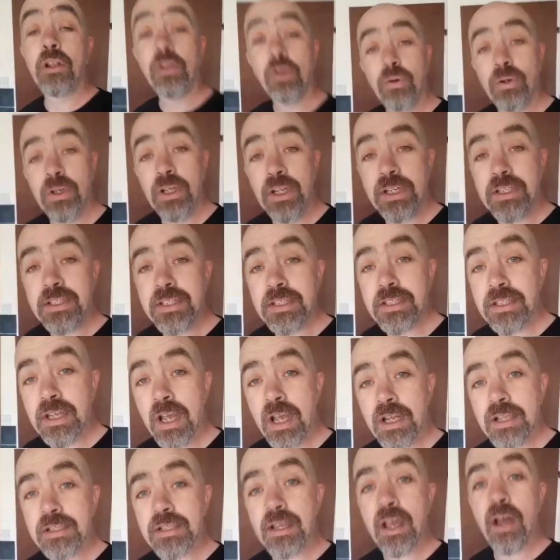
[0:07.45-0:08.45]
Hello ladies and
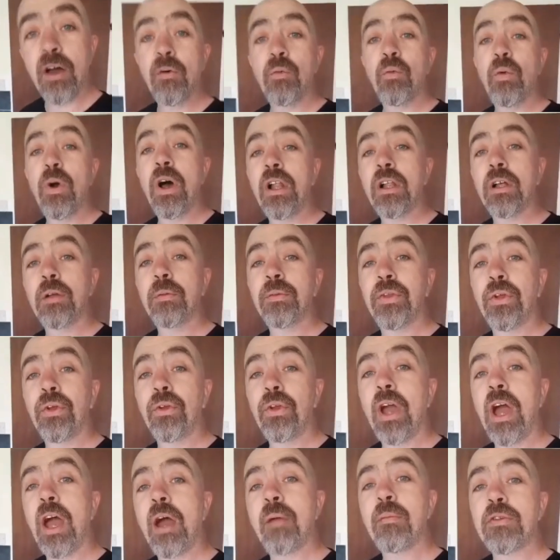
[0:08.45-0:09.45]
gents, and welcome
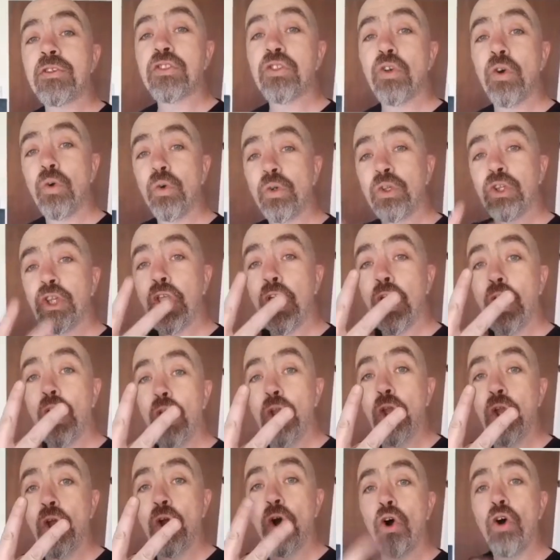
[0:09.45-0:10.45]
to episode
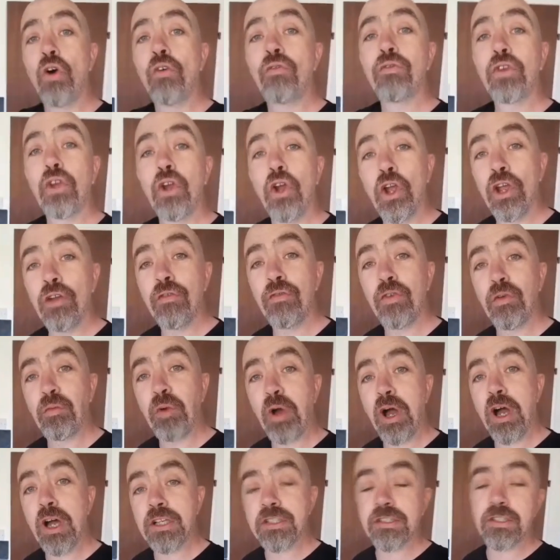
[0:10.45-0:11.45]
2 of Cooking for
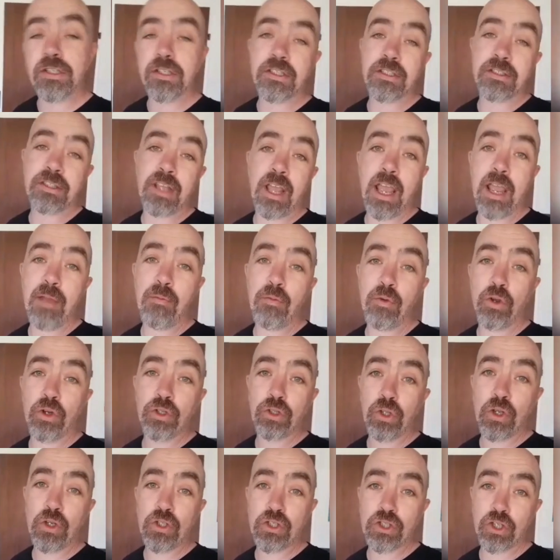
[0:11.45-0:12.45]
Bastards. Today we're
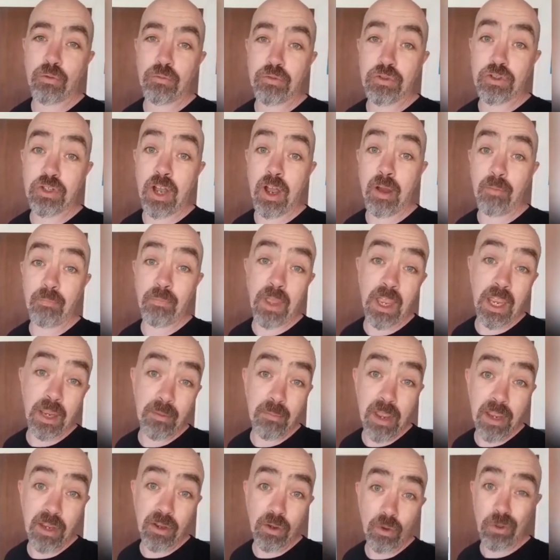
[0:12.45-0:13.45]
going to do some champ. Now
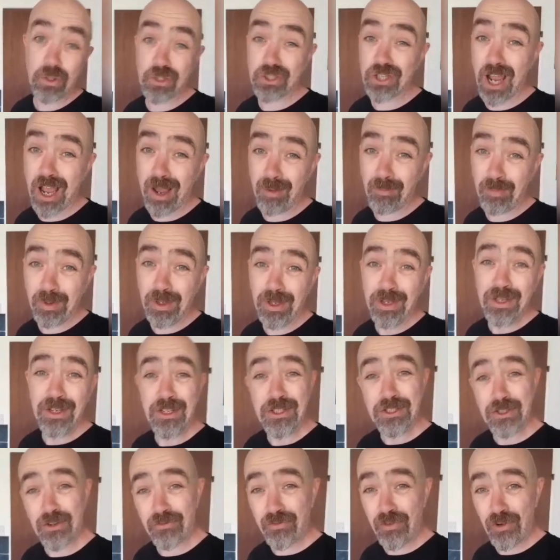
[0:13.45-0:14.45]
you might go, champ,
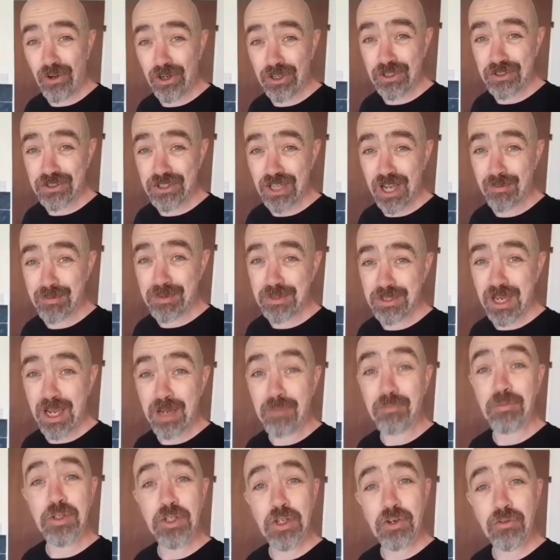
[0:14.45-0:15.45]
it's your fucking champ
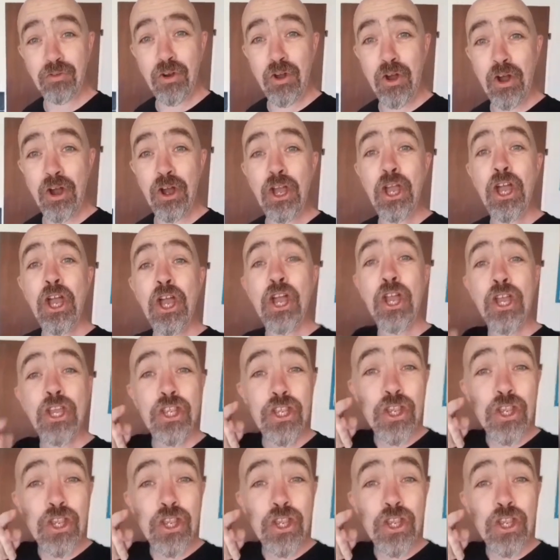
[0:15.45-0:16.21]
shit, but you're wrong.